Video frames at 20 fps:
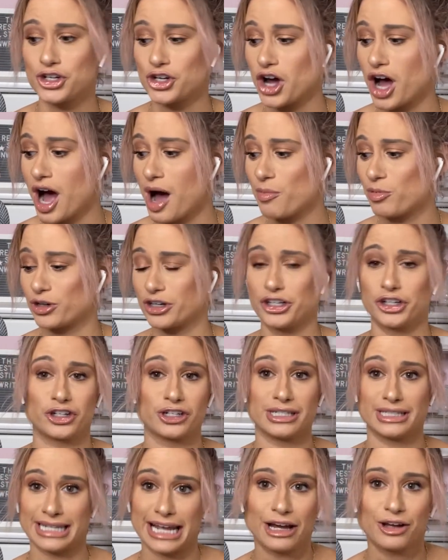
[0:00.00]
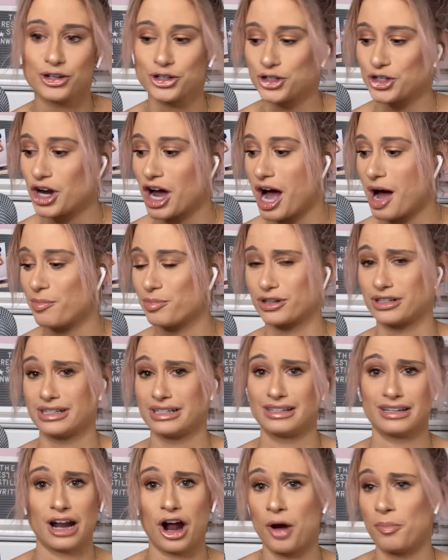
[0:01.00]
job or in your sales job
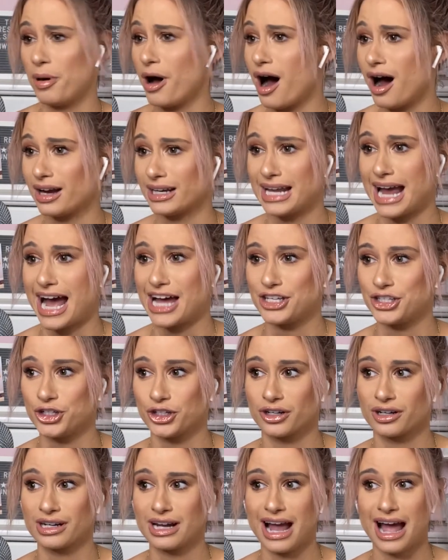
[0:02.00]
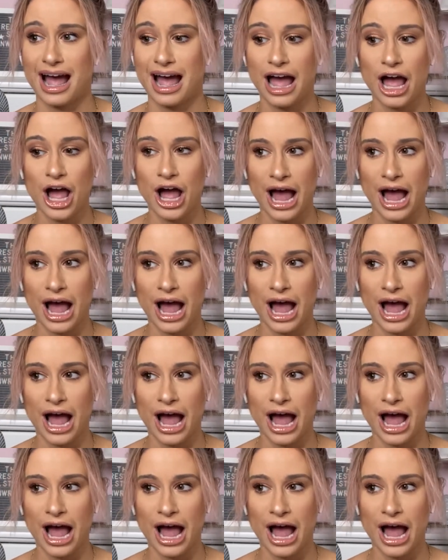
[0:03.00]
or a podcast, you're gonna